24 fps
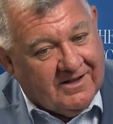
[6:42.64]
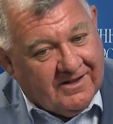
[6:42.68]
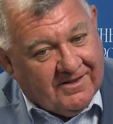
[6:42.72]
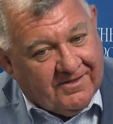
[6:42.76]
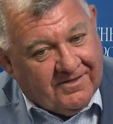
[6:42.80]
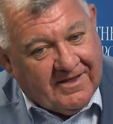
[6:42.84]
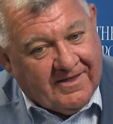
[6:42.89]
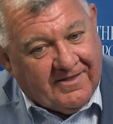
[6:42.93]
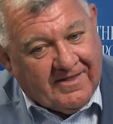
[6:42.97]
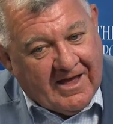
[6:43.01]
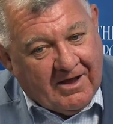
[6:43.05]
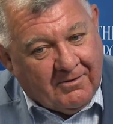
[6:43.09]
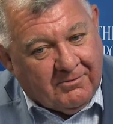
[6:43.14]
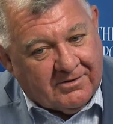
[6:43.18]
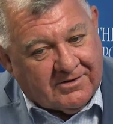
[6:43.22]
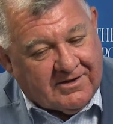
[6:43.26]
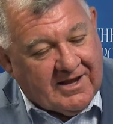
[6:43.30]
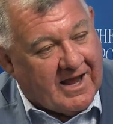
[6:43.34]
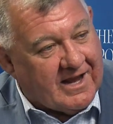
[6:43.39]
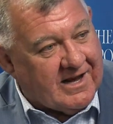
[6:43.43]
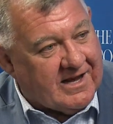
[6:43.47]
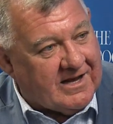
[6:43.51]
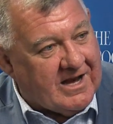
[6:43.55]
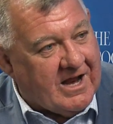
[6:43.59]
Then they were
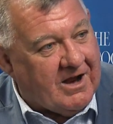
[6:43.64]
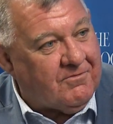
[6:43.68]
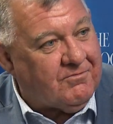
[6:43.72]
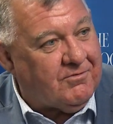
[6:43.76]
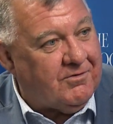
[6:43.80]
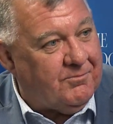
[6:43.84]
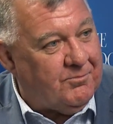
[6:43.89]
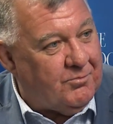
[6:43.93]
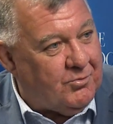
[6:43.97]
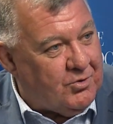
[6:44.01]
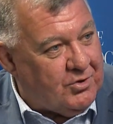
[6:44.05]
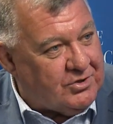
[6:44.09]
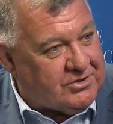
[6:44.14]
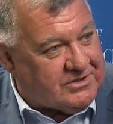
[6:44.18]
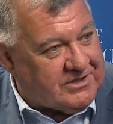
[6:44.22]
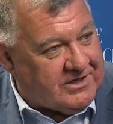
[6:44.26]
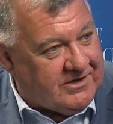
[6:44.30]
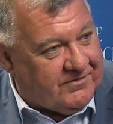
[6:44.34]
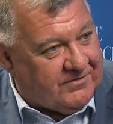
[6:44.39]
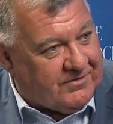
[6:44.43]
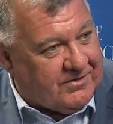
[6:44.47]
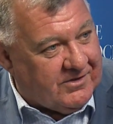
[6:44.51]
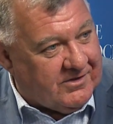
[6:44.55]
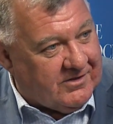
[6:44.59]
taken over and merged
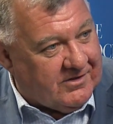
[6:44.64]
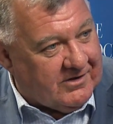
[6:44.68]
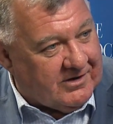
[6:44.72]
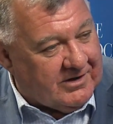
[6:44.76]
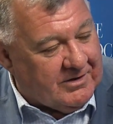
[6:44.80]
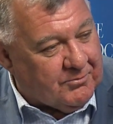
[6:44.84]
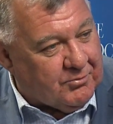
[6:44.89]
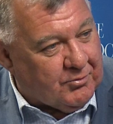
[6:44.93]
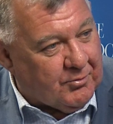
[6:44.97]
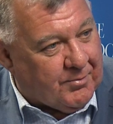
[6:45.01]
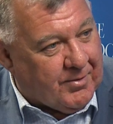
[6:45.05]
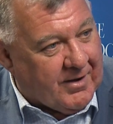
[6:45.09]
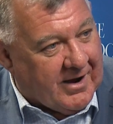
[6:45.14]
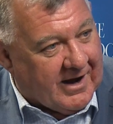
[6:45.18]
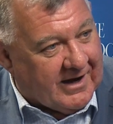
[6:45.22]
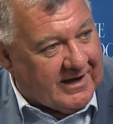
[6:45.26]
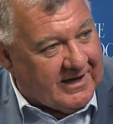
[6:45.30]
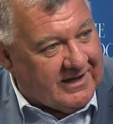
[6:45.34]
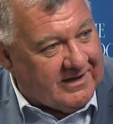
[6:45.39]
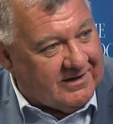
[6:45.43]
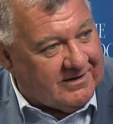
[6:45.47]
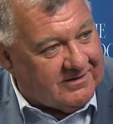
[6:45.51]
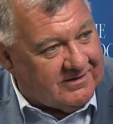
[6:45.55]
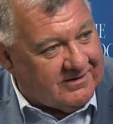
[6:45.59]
into the Liberal
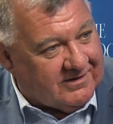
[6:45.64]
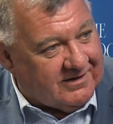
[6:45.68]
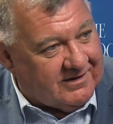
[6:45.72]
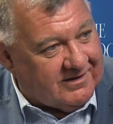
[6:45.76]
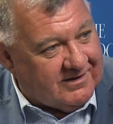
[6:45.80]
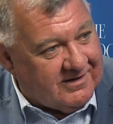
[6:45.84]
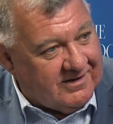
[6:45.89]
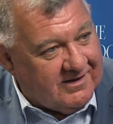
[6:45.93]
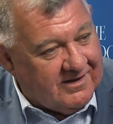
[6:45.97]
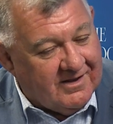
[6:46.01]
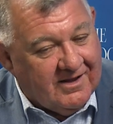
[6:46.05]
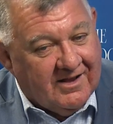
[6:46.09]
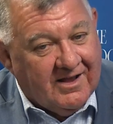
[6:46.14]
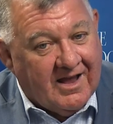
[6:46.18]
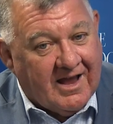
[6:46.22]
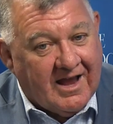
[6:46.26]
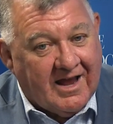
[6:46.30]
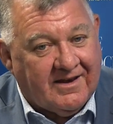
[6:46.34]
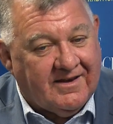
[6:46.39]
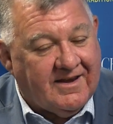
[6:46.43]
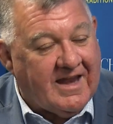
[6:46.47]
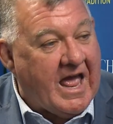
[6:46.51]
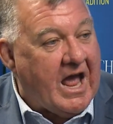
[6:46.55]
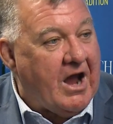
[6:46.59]
Party, right?
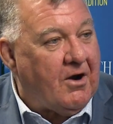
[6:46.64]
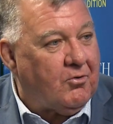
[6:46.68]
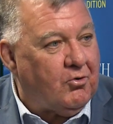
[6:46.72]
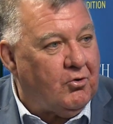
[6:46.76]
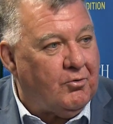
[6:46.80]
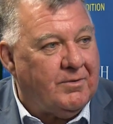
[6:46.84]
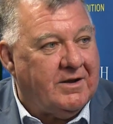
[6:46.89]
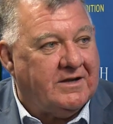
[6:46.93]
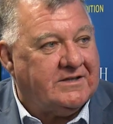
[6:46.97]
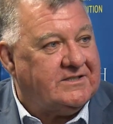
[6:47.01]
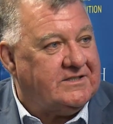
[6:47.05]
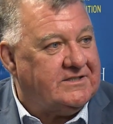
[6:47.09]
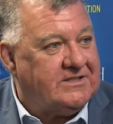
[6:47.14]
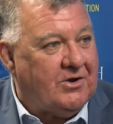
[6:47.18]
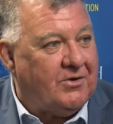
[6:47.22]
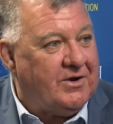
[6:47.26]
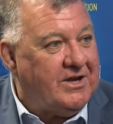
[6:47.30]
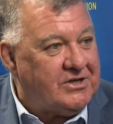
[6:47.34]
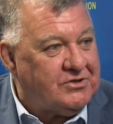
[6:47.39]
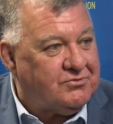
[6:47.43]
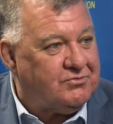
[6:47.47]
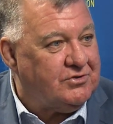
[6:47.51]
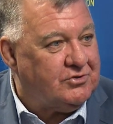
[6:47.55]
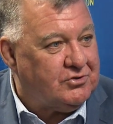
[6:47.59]
And now we're almost as though
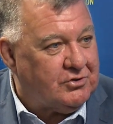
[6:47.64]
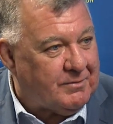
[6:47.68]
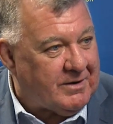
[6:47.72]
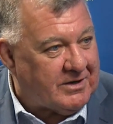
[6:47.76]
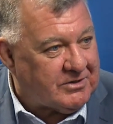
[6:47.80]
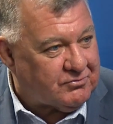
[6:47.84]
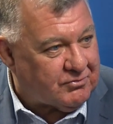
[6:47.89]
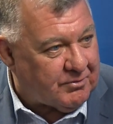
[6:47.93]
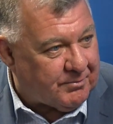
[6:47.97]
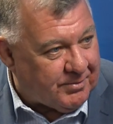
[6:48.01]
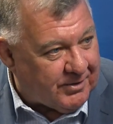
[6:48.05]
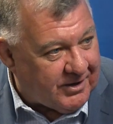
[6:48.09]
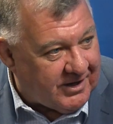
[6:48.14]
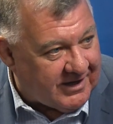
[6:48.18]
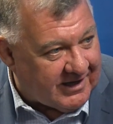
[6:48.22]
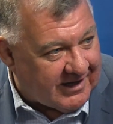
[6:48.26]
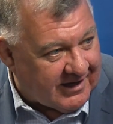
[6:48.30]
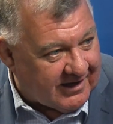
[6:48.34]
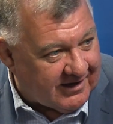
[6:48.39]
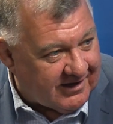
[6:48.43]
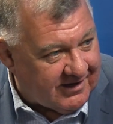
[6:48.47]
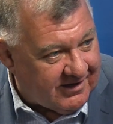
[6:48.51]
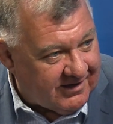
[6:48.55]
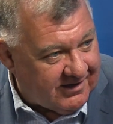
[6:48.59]
history is almost
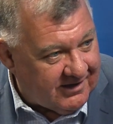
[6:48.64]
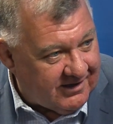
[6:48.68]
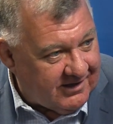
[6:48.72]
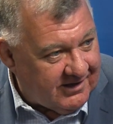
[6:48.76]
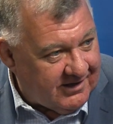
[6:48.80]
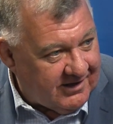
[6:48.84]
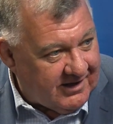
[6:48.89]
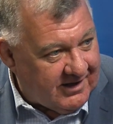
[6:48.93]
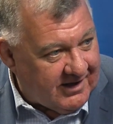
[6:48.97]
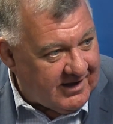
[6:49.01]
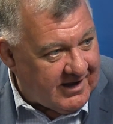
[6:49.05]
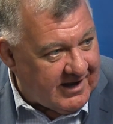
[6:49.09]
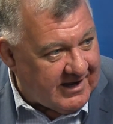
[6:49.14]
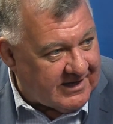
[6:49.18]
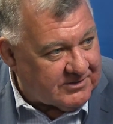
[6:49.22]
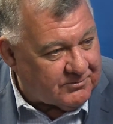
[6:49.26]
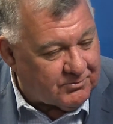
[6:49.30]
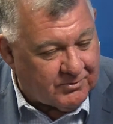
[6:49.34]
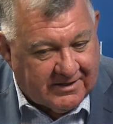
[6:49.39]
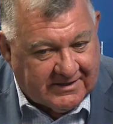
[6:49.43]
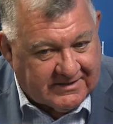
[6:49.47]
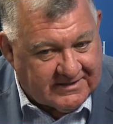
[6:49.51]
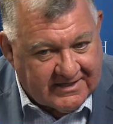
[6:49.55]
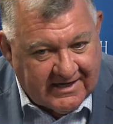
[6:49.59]
repeating as
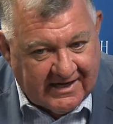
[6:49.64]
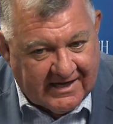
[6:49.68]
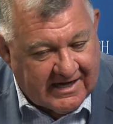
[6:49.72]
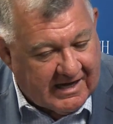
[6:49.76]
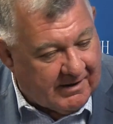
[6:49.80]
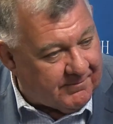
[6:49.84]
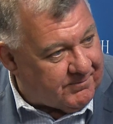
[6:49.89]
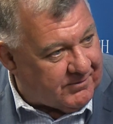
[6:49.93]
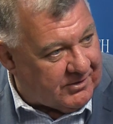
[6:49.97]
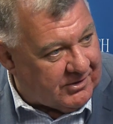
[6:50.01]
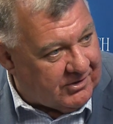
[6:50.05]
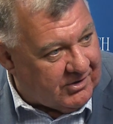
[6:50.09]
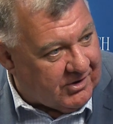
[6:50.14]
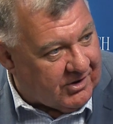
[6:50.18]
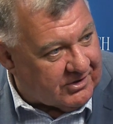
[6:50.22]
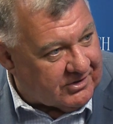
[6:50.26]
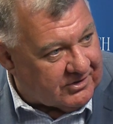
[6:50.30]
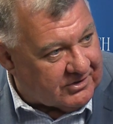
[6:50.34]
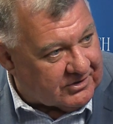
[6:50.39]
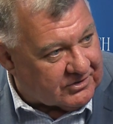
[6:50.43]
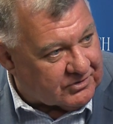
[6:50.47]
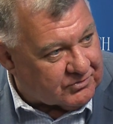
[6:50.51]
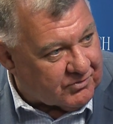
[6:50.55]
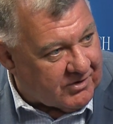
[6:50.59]
we're setting up the
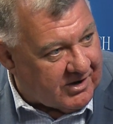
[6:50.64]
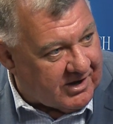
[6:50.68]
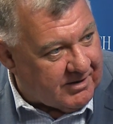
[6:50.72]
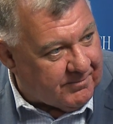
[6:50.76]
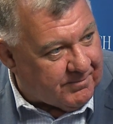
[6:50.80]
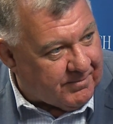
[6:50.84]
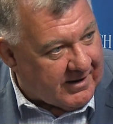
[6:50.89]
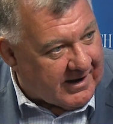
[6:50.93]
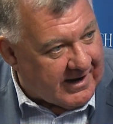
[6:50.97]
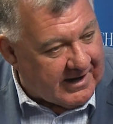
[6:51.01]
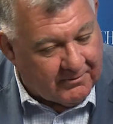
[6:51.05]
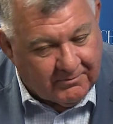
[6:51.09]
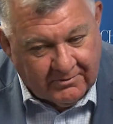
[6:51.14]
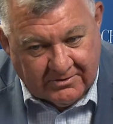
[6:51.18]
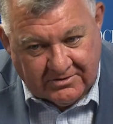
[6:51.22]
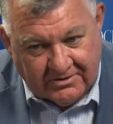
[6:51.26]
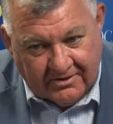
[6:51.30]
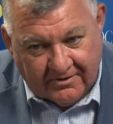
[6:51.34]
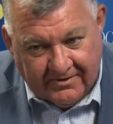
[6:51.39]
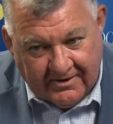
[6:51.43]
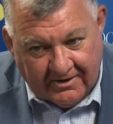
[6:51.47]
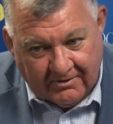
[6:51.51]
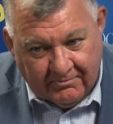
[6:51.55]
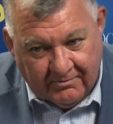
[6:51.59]
United Australia Party, which I
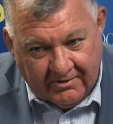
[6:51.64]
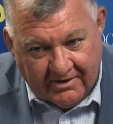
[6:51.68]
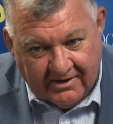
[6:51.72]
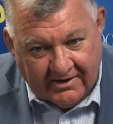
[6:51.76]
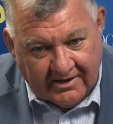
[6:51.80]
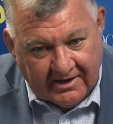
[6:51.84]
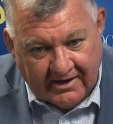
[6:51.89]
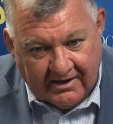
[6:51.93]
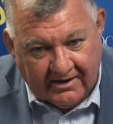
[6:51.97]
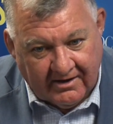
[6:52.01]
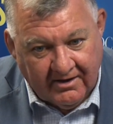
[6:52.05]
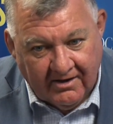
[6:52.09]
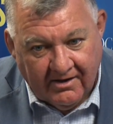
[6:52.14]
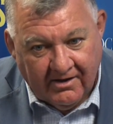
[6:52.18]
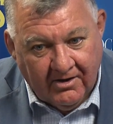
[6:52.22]
think we're getting